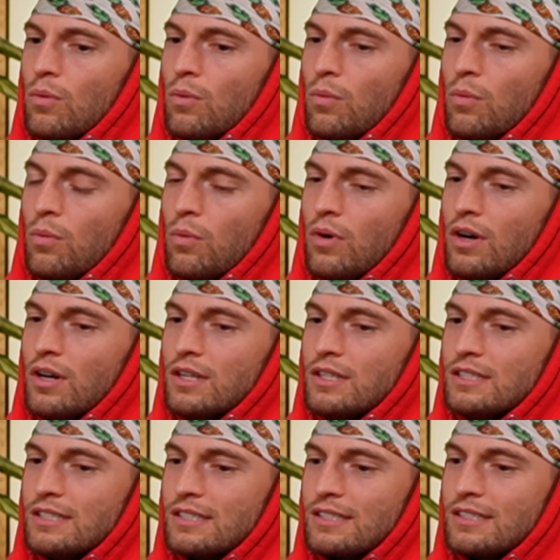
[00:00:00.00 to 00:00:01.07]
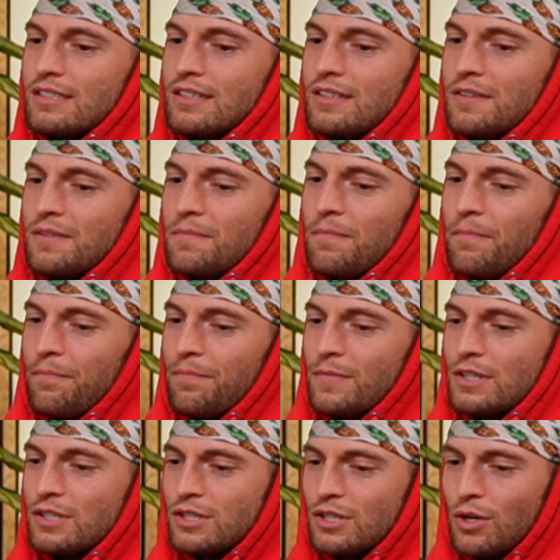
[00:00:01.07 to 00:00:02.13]
was
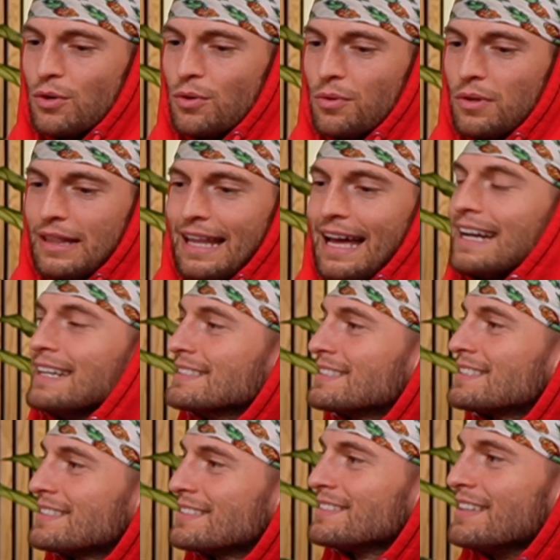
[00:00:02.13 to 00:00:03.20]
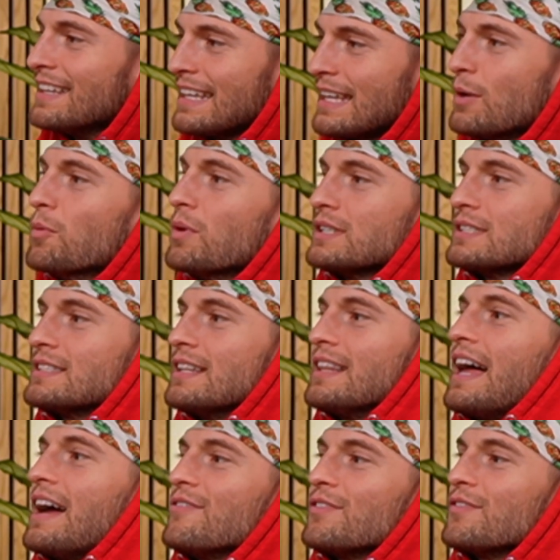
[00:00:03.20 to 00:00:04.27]
so light. Like he was the
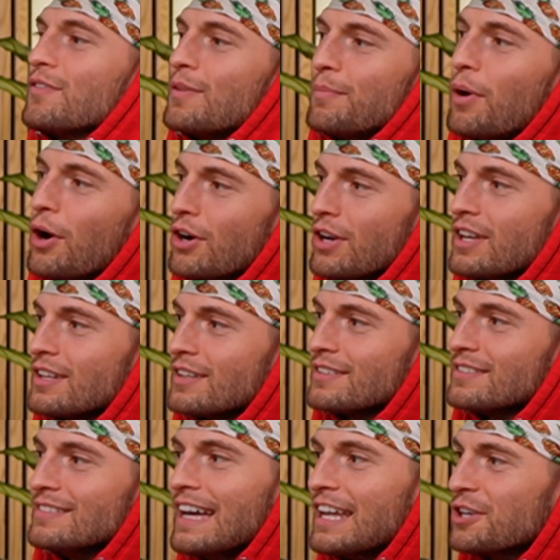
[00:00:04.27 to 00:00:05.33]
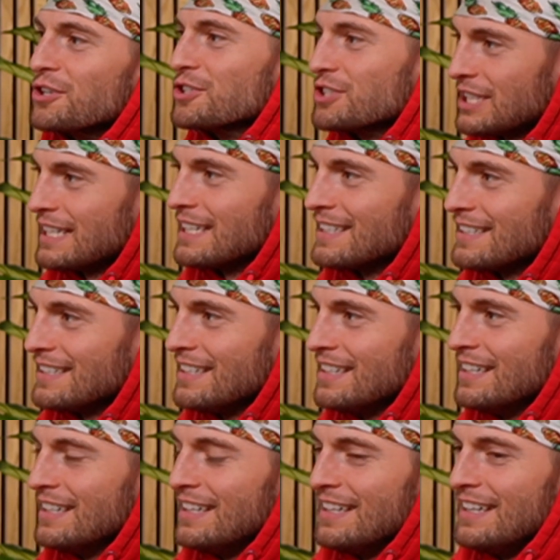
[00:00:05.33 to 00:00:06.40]
life of the party energy.
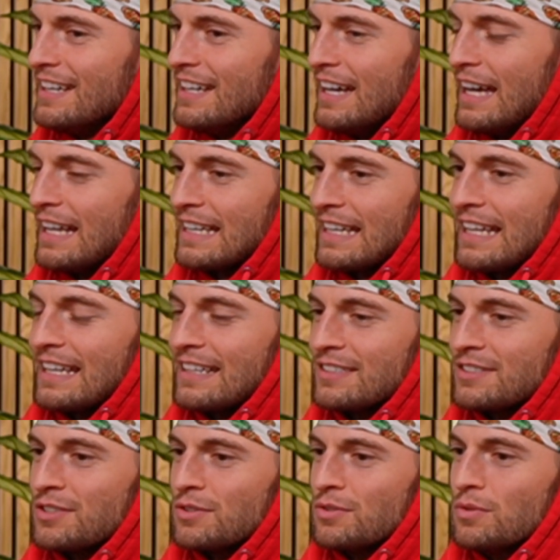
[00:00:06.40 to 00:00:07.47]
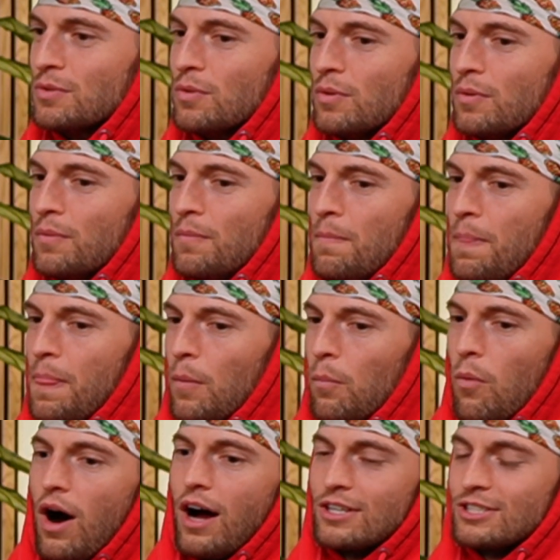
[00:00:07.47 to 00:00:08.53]
And getting to
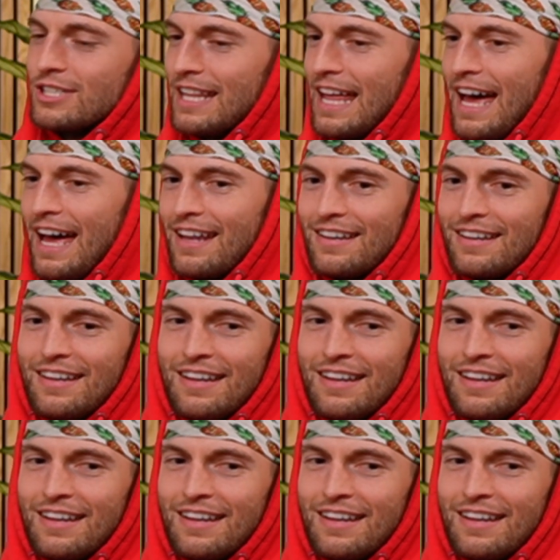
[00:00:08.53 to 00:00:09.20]
watch that